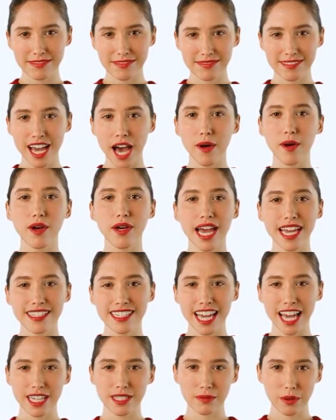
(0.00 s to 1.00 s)
Now I'll add
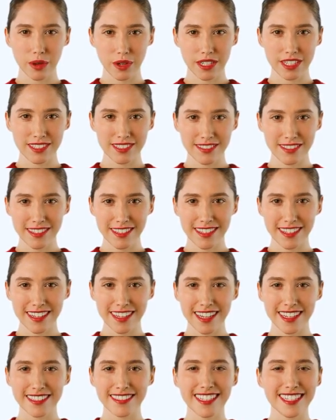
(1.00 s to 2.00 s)
the exporters.
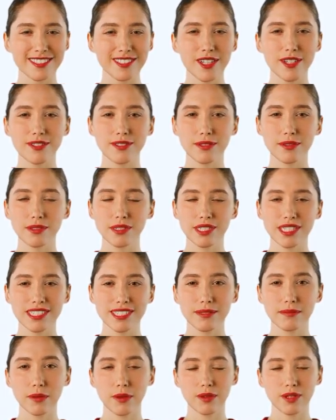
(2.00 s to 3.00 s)
Since our tool is
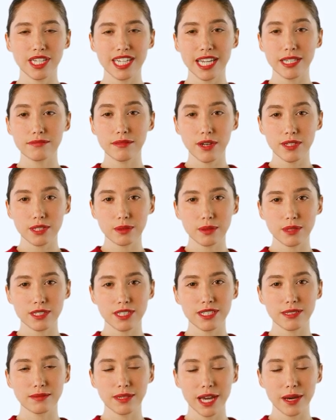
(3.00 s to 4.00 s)
supported in multiple
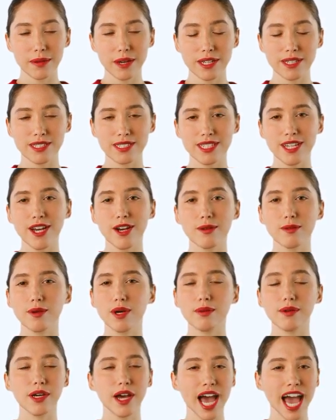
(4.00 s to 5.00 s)
display modes,
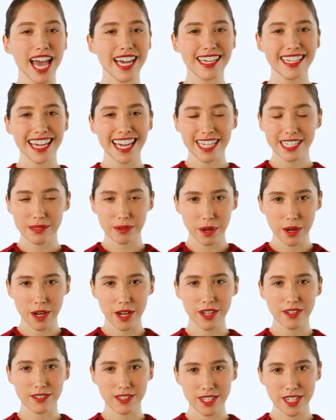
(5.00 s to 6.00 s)
we will add an
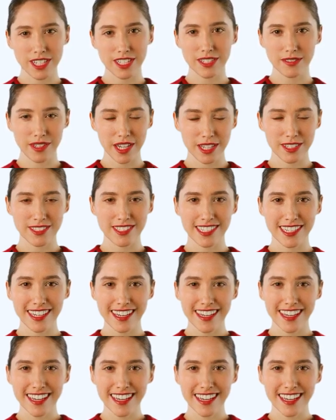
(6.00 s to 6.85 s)
exporter for each of those.